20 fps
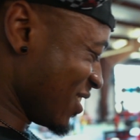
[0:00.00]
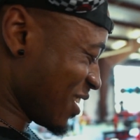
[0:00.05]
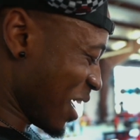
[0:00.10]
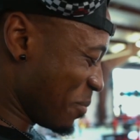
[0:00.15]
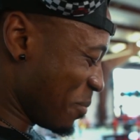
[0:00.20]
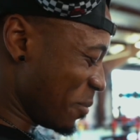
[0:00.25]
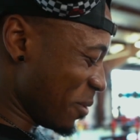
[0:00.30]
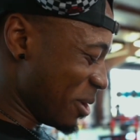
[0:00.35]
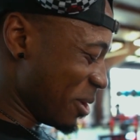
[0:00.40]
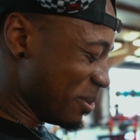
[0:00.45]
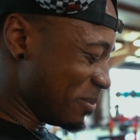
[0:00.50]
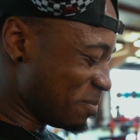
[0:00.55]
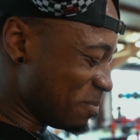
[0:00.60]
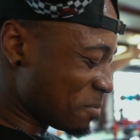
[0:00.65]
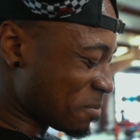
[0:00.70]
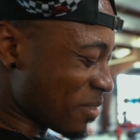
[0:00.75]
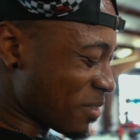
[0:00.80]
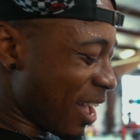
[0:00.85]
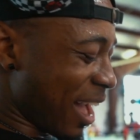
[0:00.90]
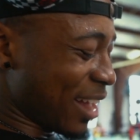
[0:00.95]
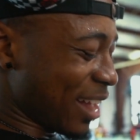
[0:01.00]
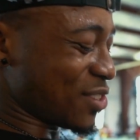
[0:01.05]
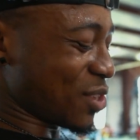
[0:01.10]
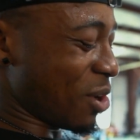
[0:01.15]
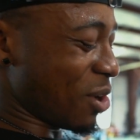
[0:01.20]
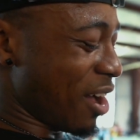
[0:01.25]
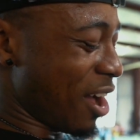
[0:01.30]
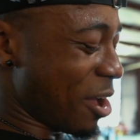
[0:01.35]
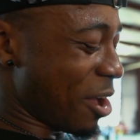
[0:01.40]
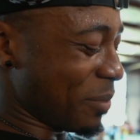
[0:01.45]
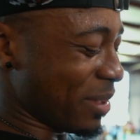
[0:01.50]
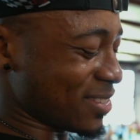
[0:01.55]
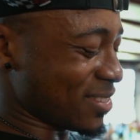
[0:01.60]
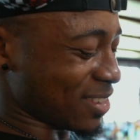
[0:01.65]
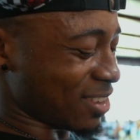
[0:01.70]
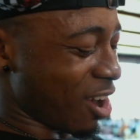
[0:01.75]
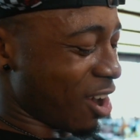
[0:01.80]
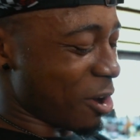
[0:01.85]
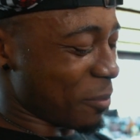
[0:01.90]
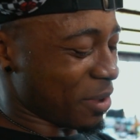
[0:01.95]
so I put, I told Haman
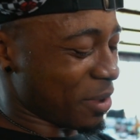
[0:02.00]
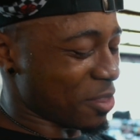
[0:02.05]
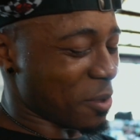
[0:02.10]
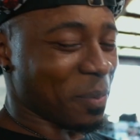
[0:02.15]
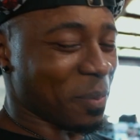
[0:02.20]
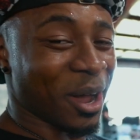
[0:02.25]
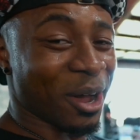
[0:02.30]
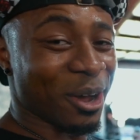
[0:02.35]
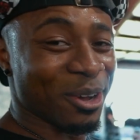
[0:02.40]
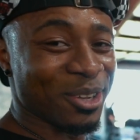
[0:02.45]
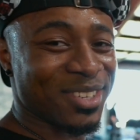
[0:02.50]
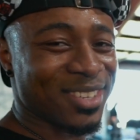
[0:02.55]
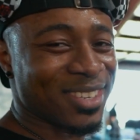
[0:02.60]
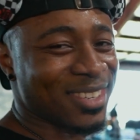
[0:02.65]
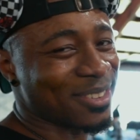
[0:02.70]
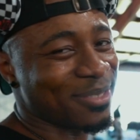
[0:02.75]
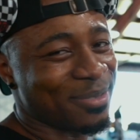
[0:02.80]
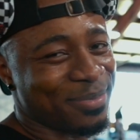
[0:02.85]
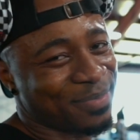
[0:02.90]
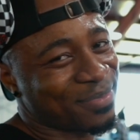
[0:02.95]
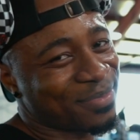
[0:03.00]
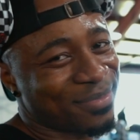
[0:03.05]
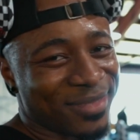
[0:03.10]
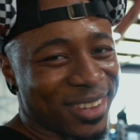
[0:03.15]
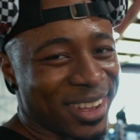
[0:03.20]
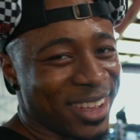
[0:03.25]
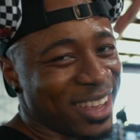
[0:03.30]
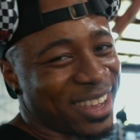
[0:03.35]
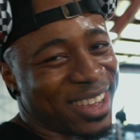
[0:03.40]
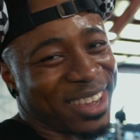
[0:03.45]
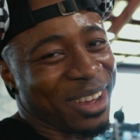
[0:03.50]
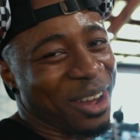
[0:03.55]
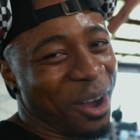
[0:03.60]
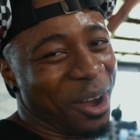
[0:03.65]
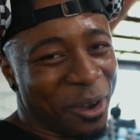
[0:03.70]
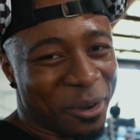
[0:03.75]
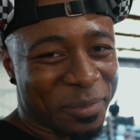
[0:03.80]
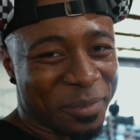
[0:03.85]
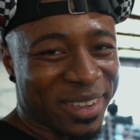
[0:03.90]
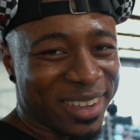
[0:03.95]
to guard me in the post. You could
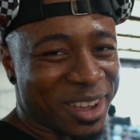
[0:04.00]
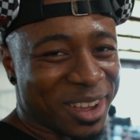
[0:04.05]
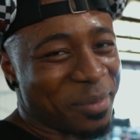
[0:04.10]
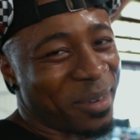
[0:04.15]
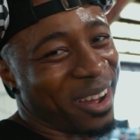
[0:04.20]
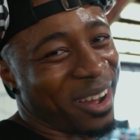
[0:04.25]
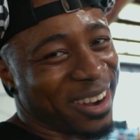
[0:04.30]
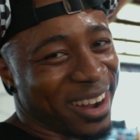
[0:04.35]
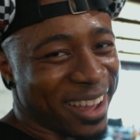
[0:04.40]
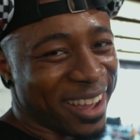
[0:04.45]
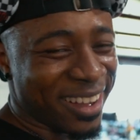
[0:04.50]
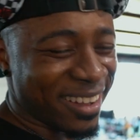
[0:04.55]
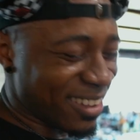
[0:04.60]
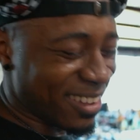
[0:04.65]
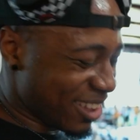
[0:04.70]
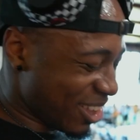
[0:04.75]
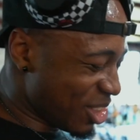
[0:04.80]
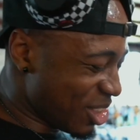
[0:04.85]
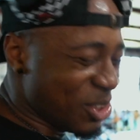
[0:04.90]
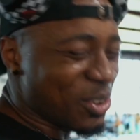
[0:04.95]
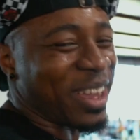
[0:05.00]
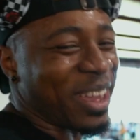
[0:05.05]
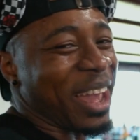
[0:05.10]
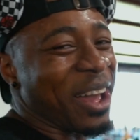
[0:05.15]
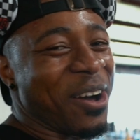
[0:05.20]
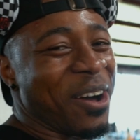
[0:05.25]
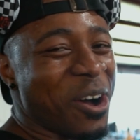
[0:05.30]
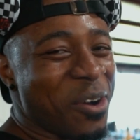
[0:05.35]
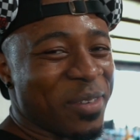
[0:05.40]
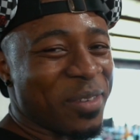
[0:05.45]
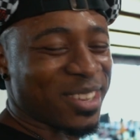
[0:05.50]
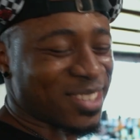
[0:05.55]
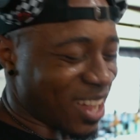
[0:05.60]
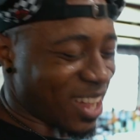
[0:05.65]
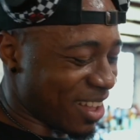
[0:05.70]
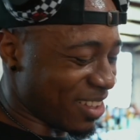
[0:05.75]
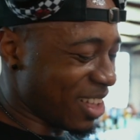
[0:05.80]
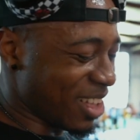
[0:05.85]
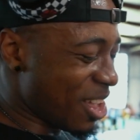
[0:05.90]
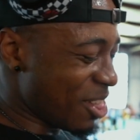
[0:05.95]
hold me, come on now. You can't hold me. You
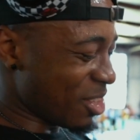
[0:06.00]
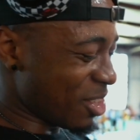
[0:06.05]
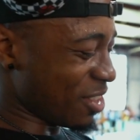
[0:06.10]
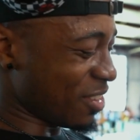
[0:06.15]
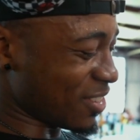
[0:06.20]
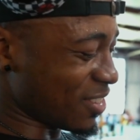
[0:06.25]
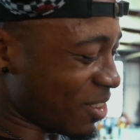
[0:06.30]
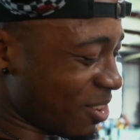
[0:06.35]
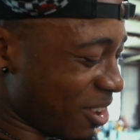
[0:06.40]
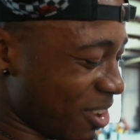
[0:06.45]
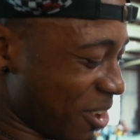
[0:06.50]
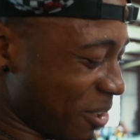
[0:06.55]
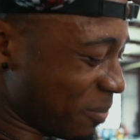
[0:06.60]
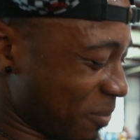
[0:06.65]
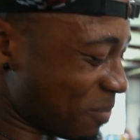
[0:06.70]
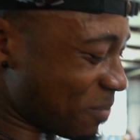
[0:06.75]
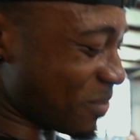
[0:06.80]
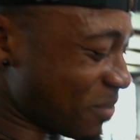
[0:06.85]
saw, look at this. Hold on.